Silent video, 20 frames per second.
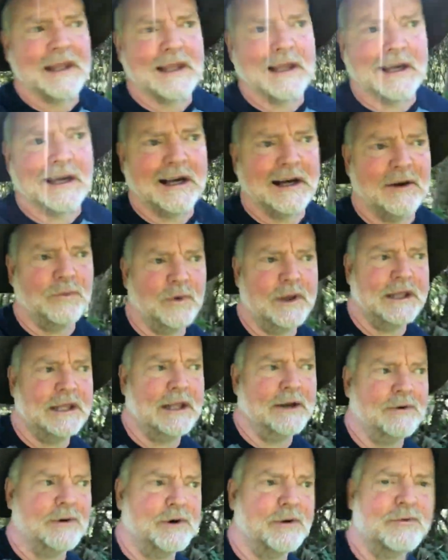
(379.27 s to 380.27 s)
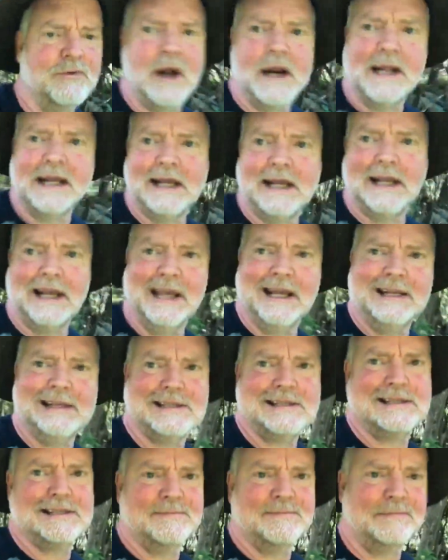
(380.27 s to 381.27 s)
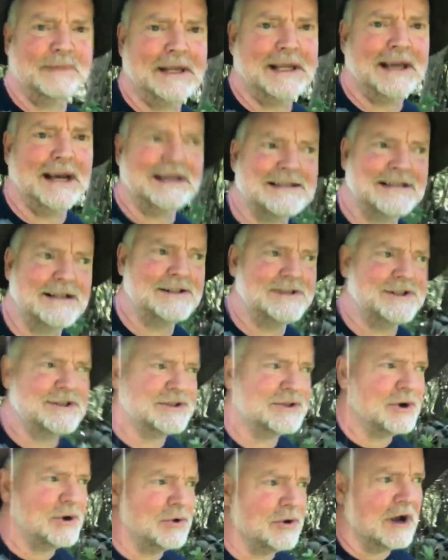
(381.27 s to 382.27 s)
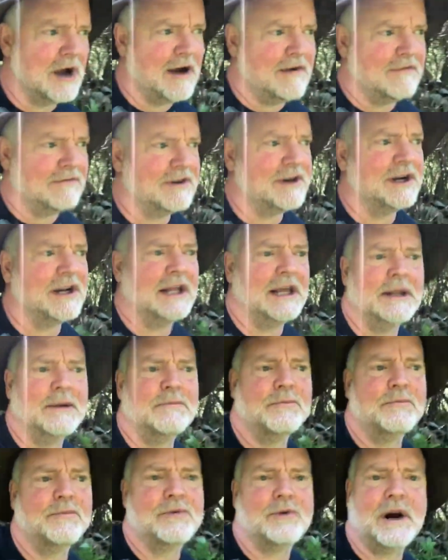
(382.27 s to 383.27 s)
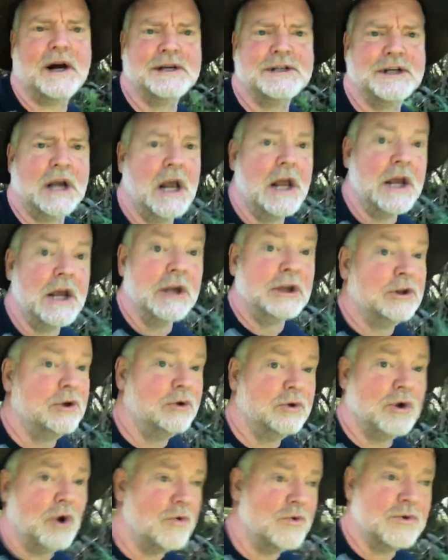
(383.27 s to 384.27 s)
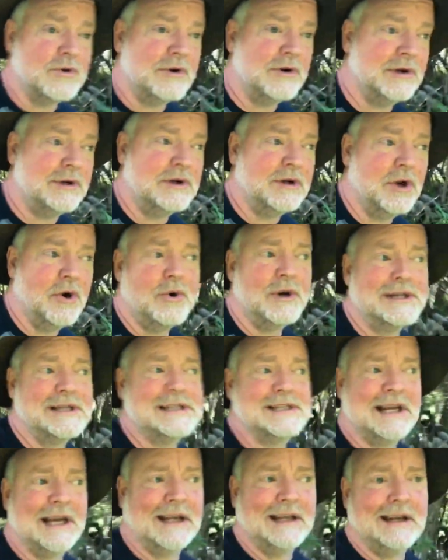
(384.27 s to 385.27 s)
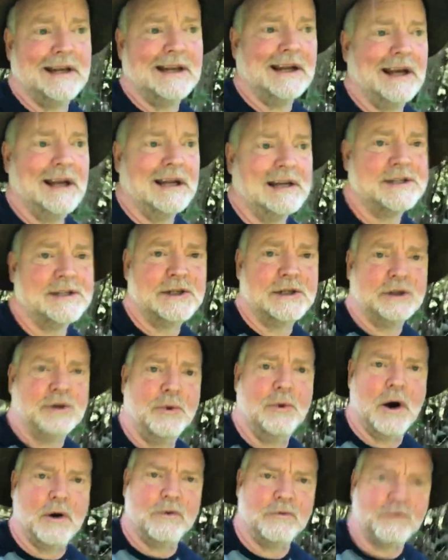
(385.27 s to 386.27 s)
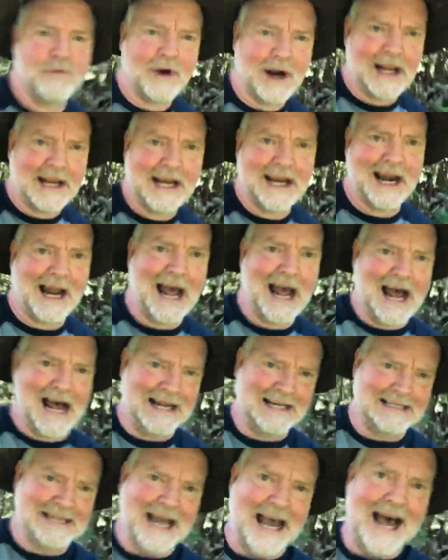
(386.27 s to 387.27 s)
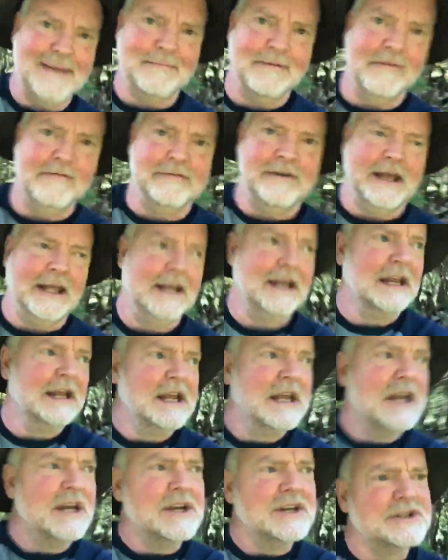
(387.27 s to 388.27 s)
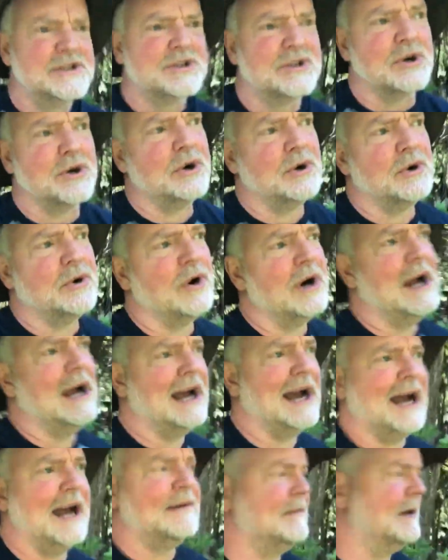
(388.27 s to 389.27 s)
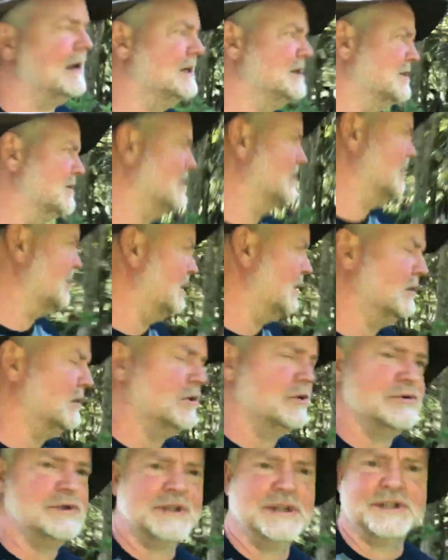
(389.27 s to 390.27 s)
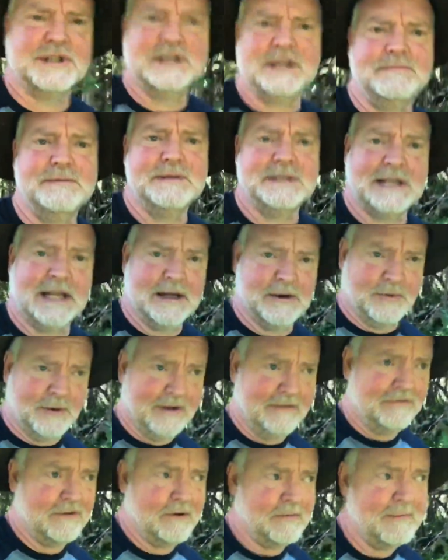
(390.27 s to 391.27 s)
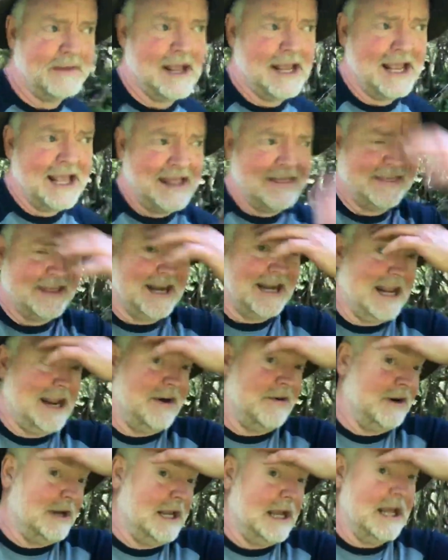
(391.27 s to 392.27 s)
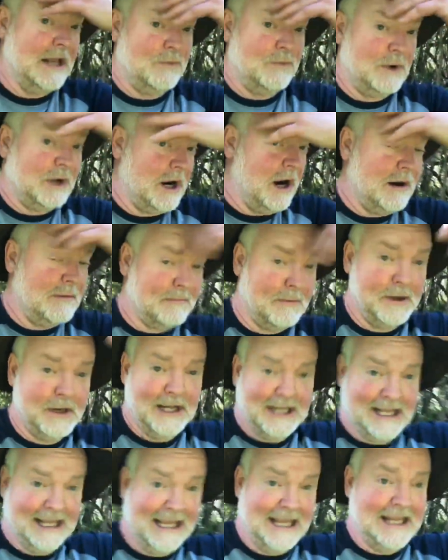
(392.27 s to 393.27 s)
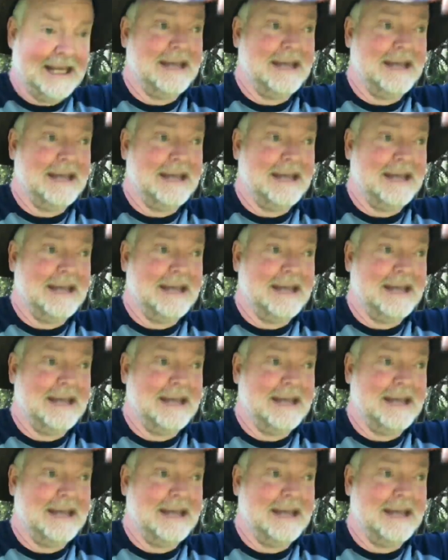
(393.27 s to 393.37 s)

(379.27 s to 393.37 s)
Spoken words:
when they were running. It's because it's so covered in brush, you don't notice it until you are right on top of it. So I make sure that our goats and sheep stay away from that area, and we are putting in